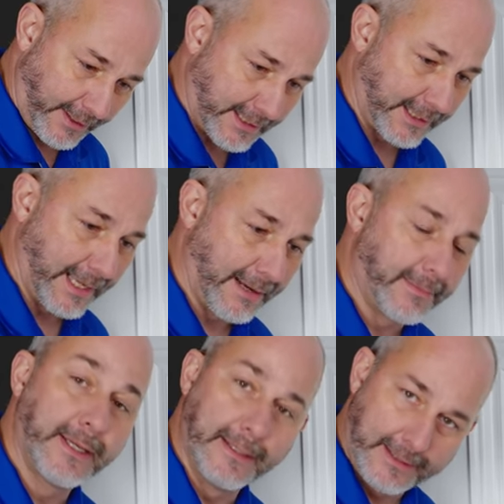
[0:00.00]
that
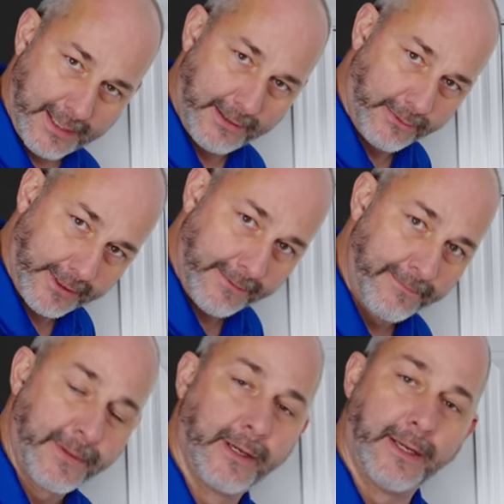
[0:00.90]
slab continually
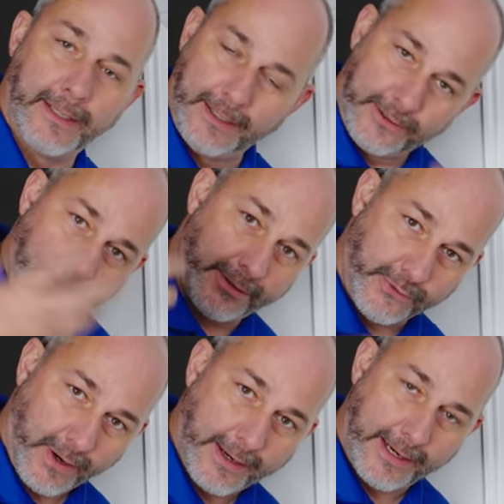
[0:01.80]
into the
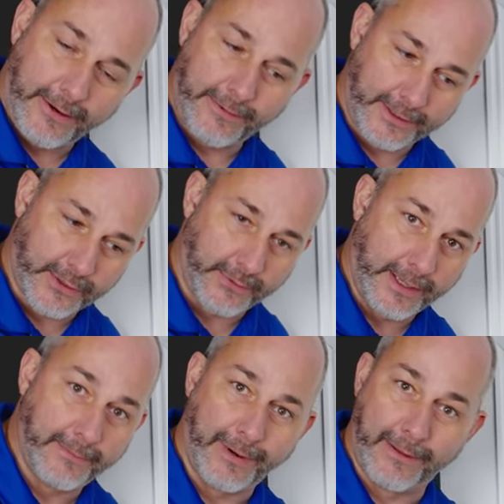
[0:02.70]
dry air that's
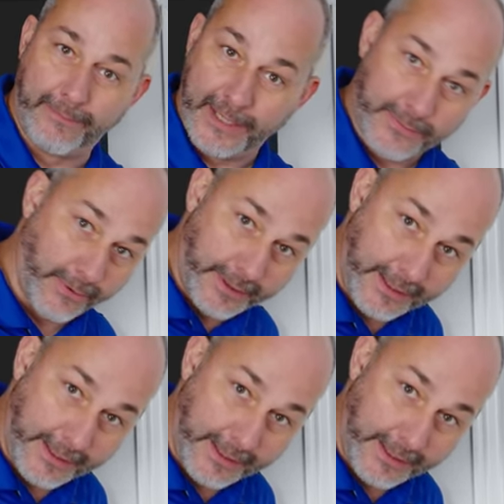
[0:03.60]
created by the baseboard